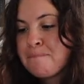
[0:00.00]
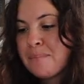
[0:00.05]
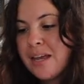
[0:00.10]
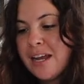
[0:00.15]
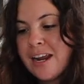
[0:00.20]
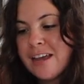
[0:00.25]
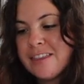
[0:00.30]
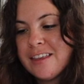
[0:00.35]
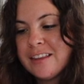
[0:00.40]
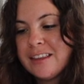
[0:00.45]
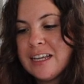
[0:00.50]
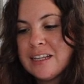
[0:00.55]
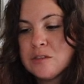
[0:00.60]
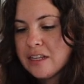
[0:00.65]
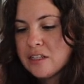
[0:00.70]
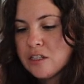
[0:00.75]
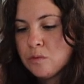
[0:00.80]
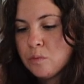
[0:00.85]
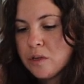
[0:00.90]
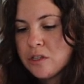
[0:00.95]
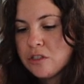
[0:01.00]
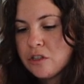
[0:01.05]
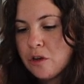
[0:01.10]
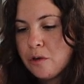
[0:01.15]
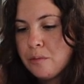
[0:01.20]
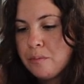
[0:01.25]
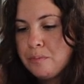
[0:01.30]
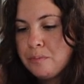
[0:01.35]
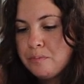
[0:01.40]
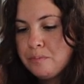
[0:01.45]
And I think that that's what's
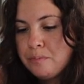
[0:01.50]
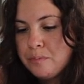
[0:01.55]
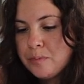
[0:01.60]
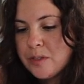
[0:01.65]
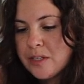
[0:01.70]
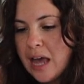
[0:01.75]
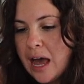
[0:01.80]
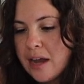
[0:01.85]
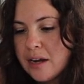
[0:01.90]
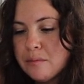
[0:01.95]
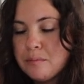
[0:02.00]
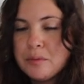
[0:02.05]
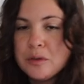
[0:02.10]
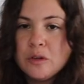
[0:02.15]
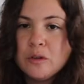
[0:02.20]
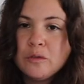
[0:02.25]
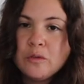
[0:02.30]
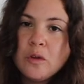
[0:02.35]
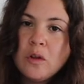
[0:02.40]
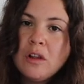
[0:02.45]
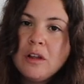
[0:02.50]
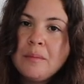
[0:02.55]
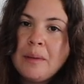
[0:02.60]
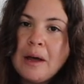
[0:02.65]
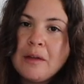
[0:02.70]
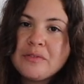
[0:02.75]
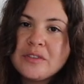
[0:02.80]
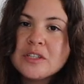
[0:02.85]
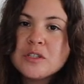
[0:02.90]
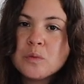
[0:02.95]
so sad and beautiful
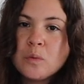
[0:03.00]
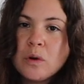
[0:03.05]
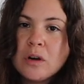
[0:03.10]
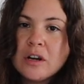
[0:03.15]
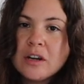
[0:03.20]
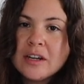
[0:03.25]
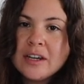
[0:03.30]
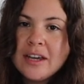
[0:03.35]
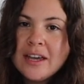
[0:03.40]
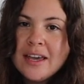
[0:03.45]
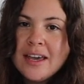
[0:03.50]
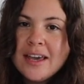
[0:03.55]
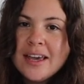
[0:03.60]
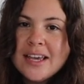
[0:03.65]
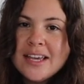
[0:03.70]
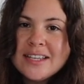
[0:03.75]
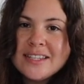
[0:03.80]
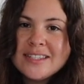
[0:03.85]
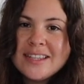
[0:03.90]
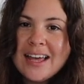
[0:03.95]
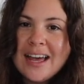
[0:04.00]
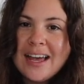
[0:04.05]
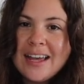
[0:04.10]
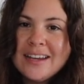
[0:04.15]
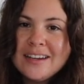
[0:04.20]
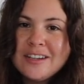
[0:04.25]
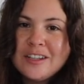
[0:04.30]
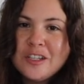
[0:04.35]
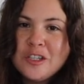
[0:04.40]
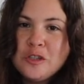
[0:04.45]
about this work is
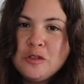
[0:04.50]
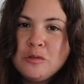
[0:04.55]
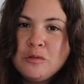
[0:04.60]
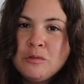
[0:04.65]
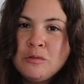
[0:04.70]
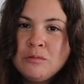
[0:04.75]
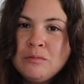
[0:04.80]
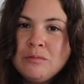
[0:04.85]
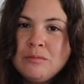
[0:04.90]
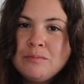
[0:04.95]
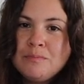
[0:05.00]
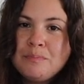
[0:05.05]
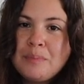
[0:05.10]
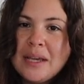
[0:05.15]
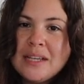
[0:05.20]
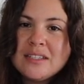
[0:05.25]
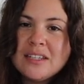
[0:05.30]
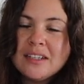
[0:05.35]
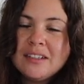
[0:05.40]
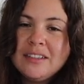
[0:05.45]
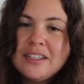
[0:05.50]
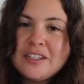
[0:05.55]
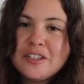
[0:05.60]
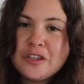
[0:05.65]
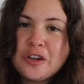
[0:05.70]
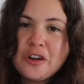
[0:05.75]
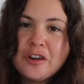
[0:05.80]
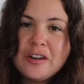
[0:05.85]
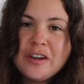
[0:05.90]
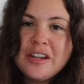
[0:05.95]
that you basically
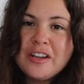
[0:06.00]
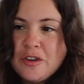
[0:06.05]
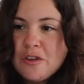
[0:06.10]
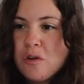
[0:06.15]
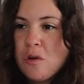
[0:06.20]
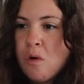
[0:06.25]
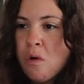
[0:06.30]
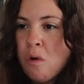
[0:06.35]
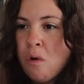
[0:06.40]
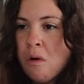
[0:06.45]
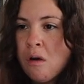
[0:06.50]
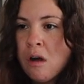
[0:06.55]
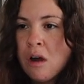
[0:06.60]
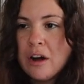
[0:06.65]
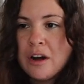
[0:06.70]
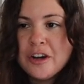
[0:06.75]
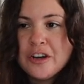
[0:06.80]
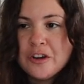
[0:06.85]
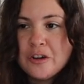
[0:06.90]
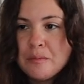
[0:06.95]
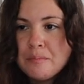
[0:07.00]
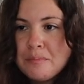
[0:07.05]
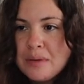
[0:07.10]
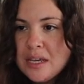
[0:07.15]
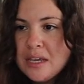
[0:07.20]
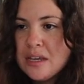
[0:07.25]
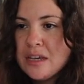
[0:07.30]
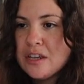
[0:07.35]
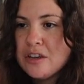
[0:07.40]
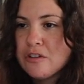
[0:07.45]
turn in your whole heart and your
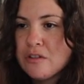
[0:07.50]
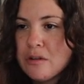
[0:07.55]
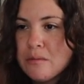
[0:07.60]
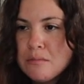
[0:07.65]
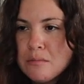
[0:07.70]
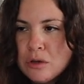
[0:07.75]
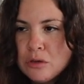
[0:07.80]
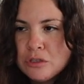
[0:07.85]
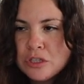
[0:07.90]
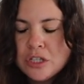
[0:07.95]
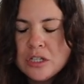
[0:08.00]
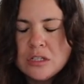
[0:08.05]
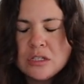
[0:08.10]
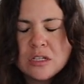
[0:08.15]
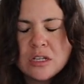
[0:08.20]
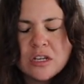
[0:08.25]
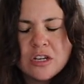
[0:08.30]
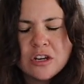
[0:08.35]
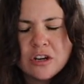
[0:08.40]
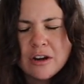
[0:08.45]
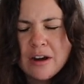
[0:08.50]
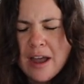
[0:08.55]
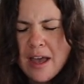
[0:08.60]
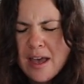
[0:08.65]
being and your emotions and your